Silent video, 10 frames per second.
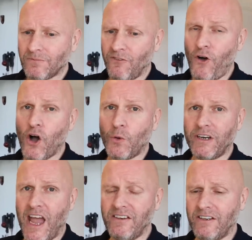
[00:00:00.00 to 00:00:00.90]
£4
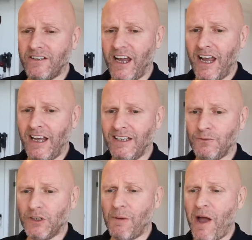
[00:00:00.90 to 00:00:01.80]
at end of day.
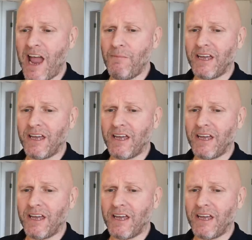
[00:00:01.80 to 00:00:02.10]
Would I buy them